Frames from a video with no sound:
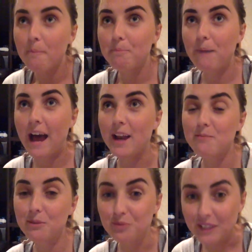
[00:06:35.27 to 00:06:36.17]
But it'd
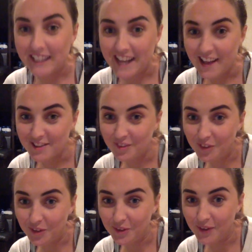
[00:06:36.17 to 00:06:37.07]
be really nice if
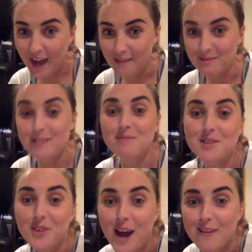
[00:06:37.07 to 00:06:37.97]
you
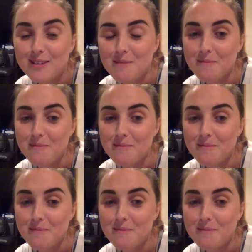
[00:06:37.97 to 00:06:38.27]
subscribe to me,